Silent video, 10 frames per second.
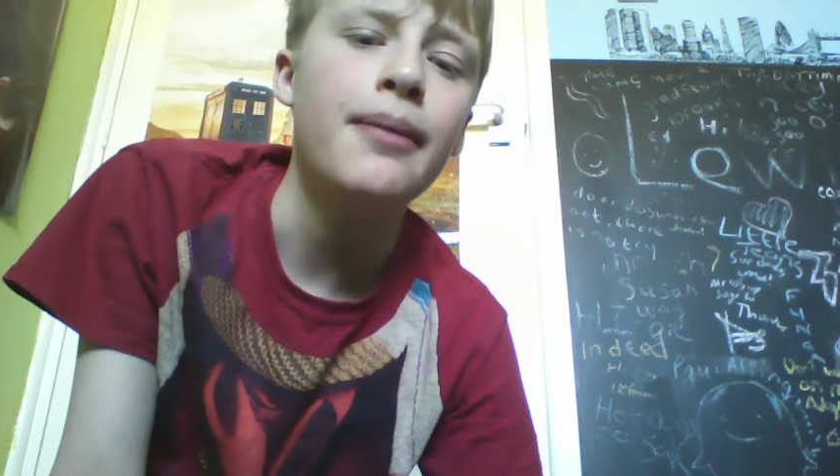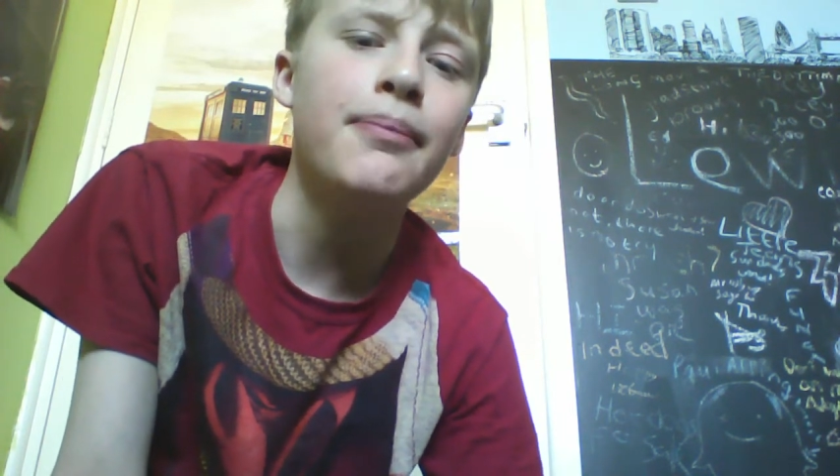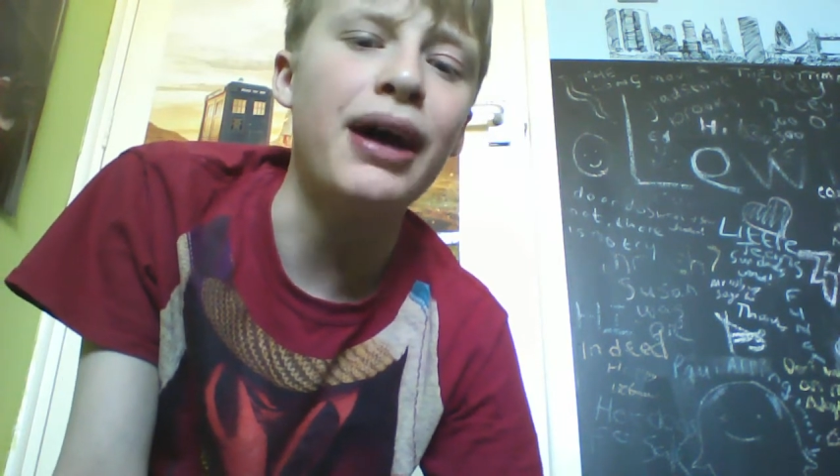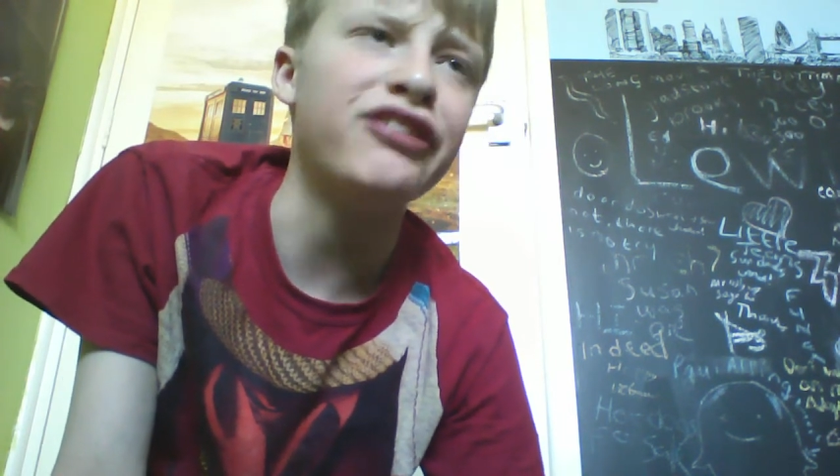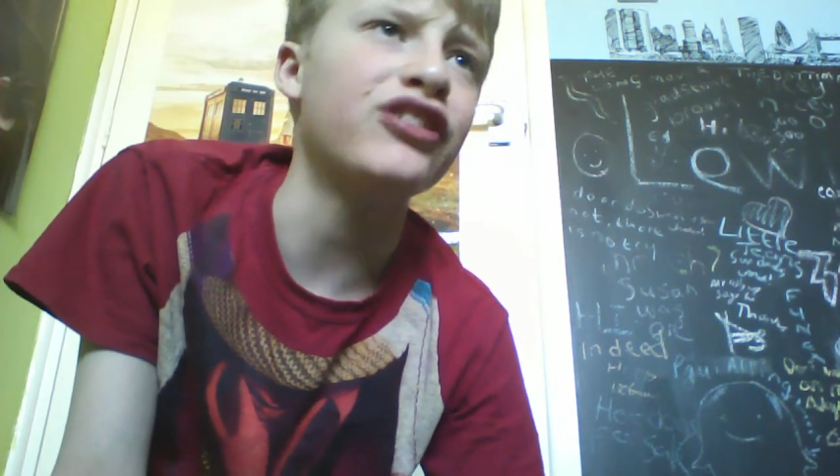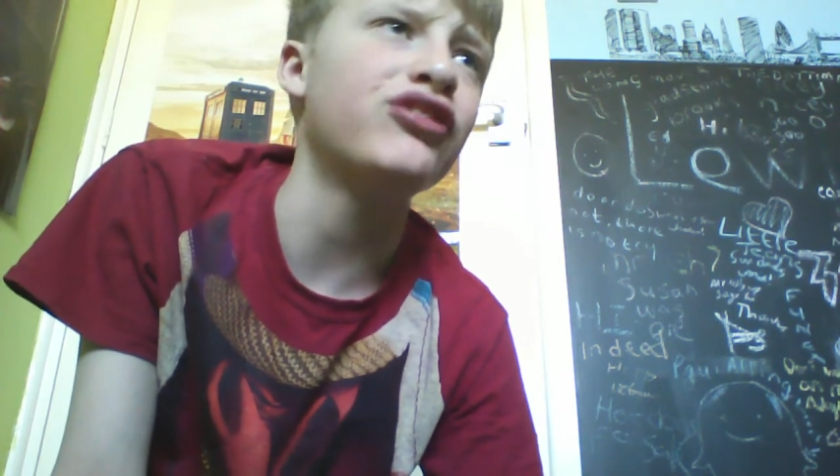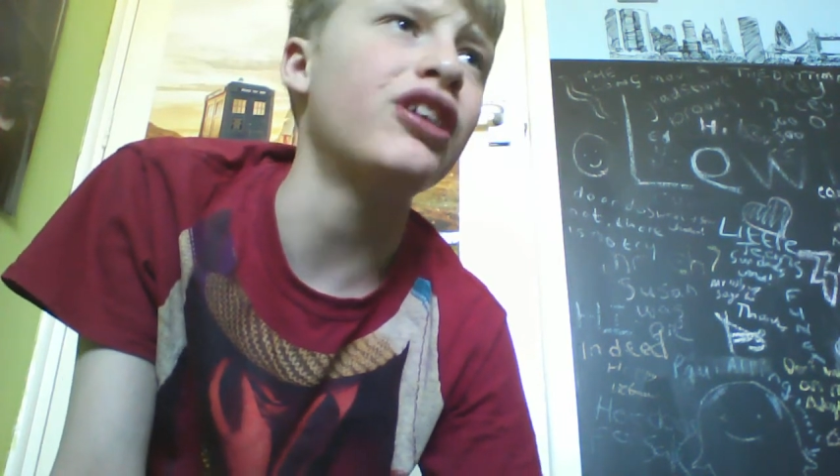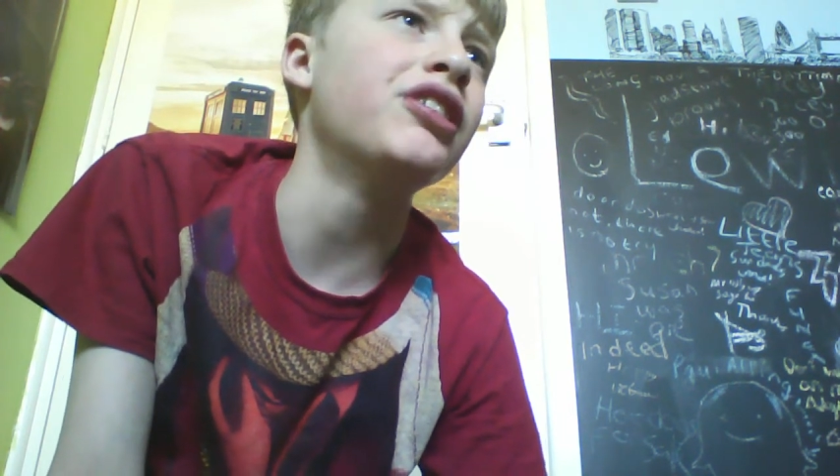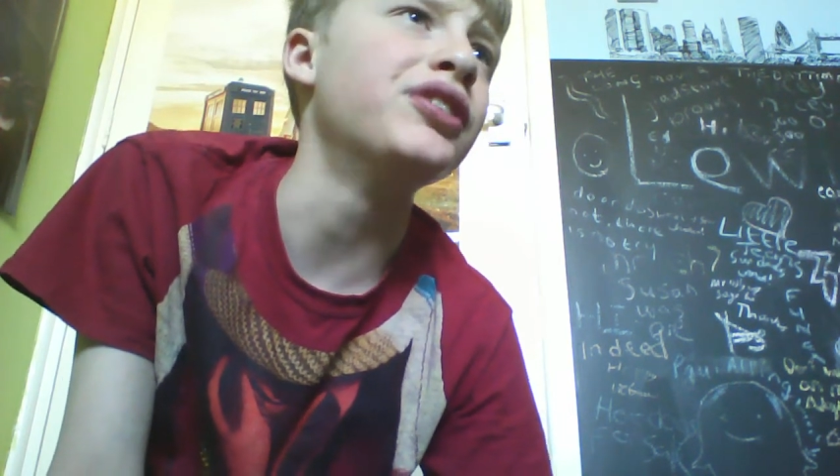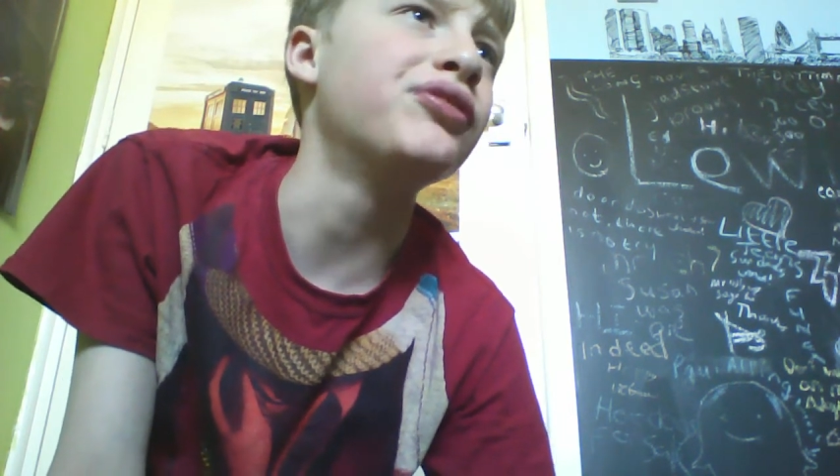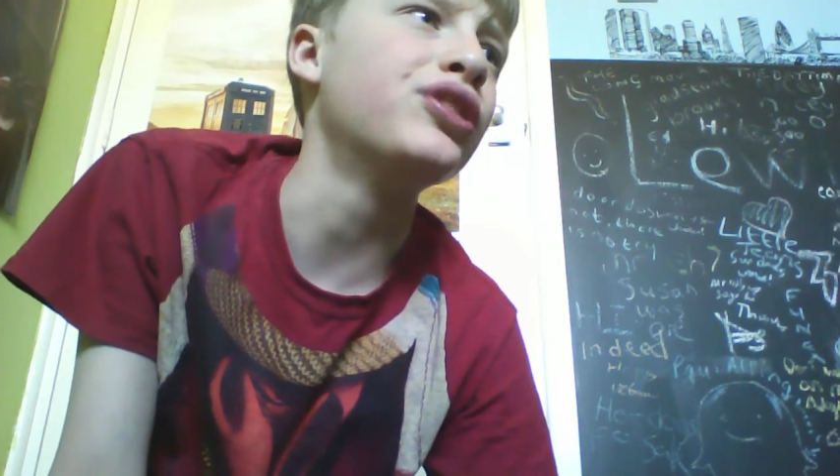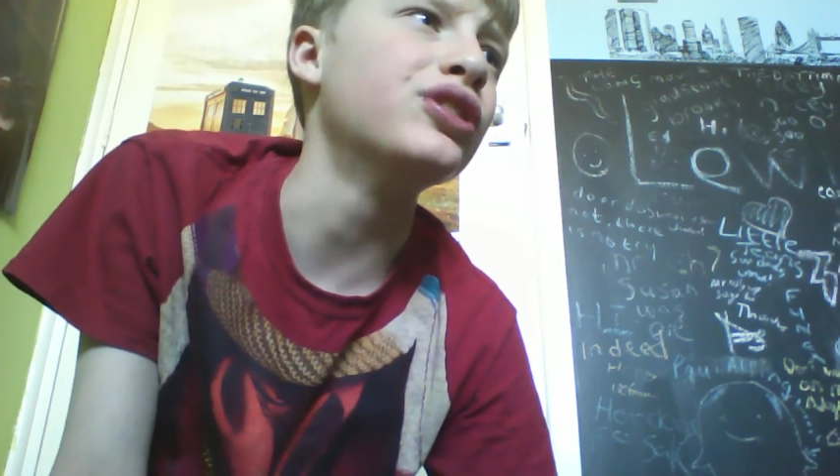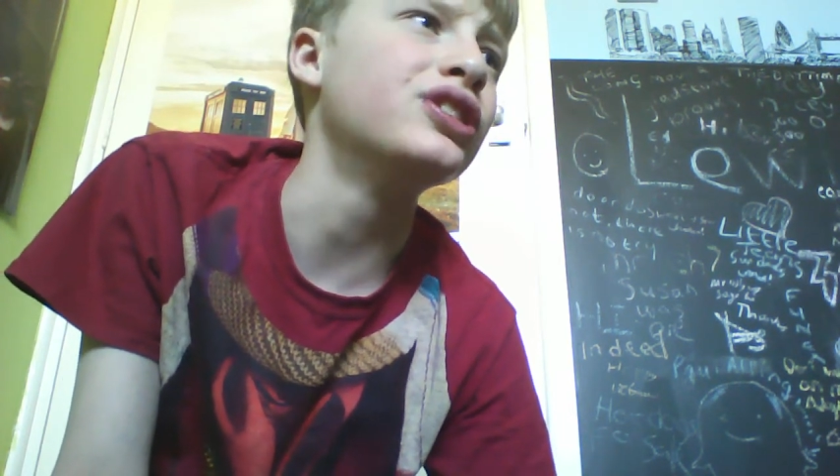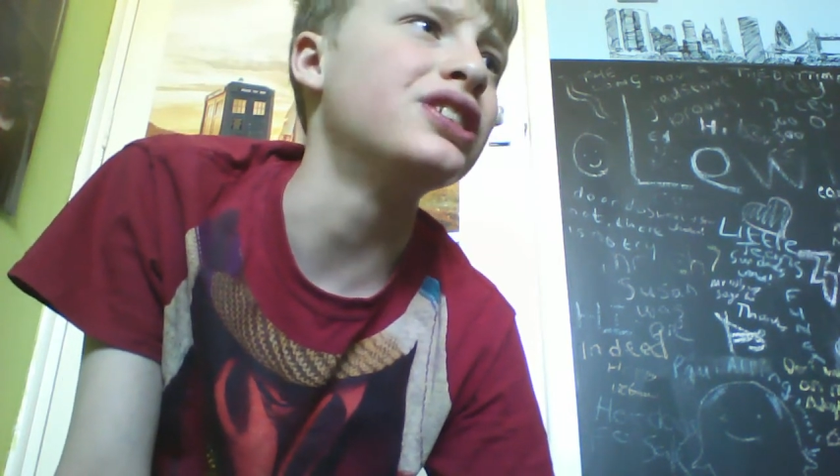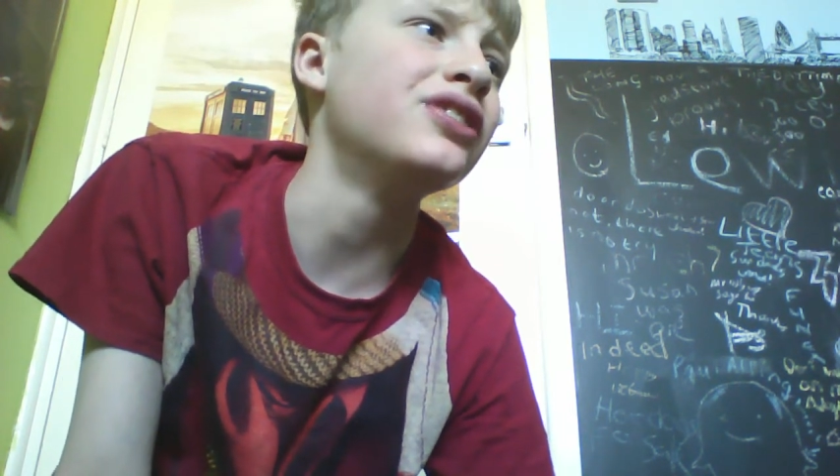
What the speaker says: Patrick Troughton, of course, is